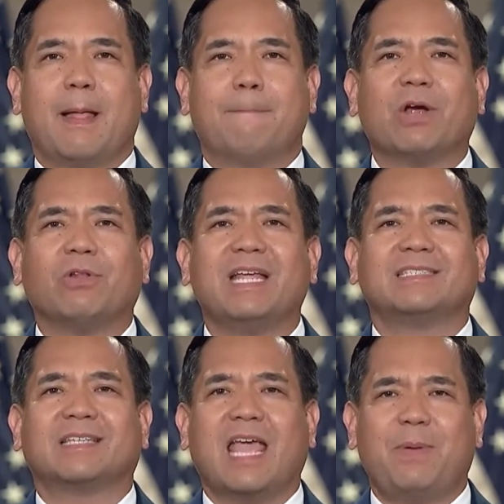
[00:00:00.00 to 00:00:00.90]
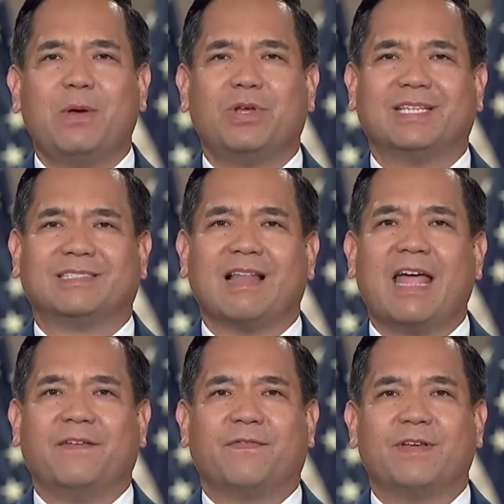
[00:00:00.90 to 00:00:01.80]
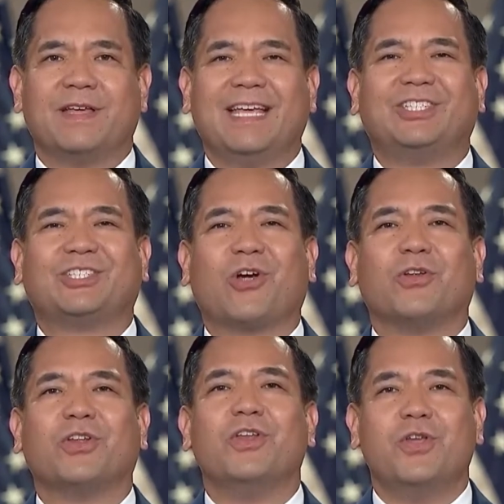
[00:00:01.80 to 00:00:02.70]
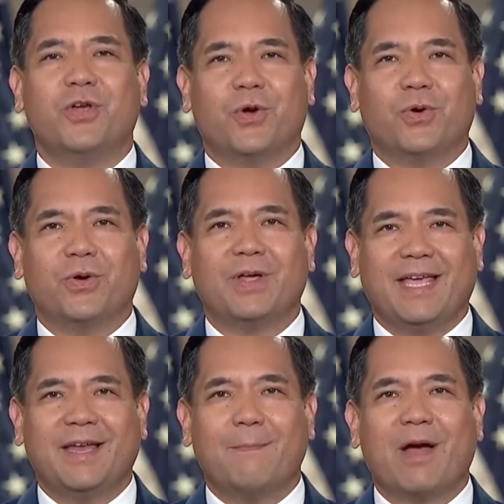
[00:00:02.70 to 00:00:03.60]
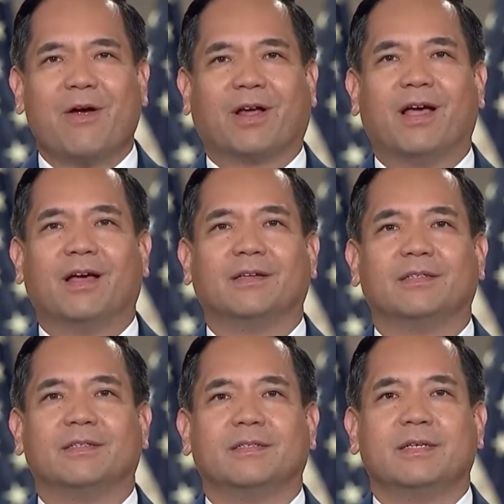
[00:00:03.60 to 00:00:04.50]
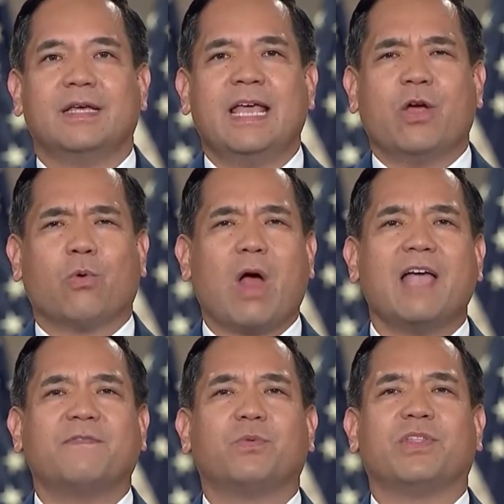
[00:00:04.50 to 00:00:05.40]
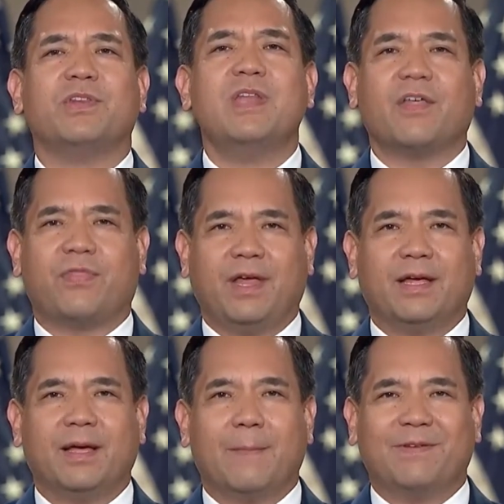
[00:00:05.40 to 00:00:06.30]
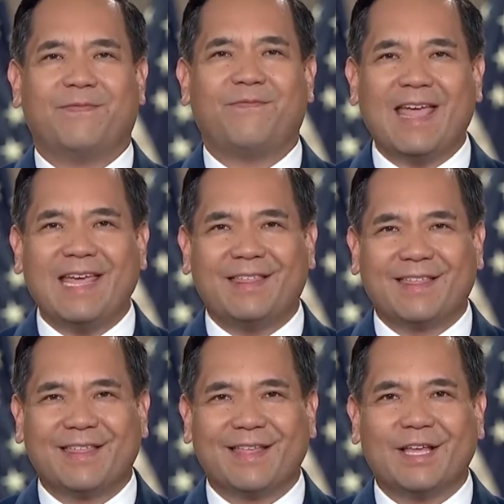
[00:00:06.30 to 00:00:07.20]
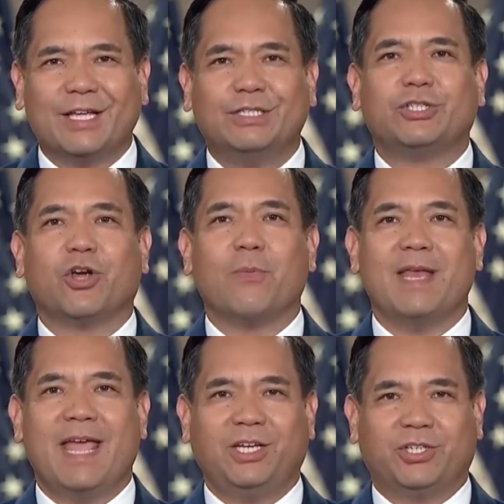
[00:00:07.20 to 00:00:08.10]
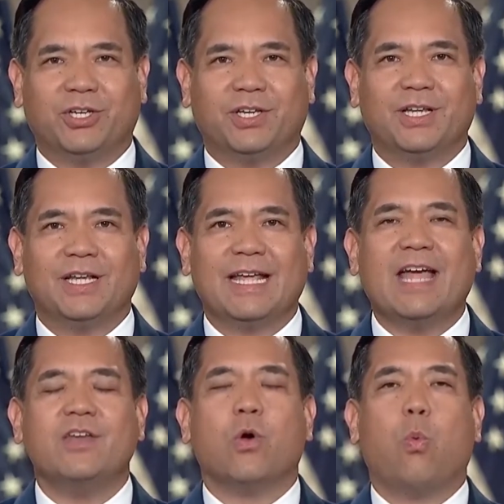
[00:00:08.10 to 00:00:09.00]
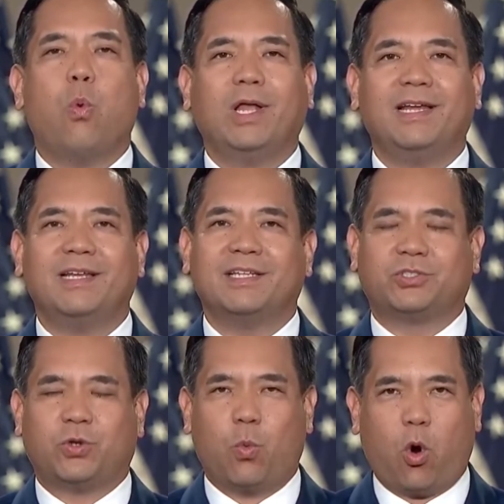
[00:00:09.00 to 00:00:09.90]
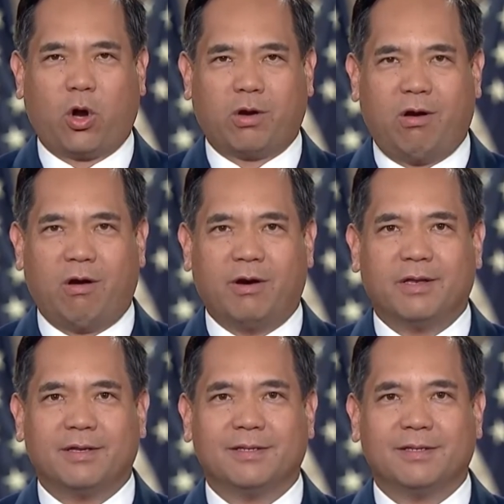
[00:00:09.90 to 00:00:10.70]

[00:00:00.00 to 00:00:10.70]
barely escaping with his life he started anew in America. He arrived with nothing but faith, determination, and a willingness to work hard.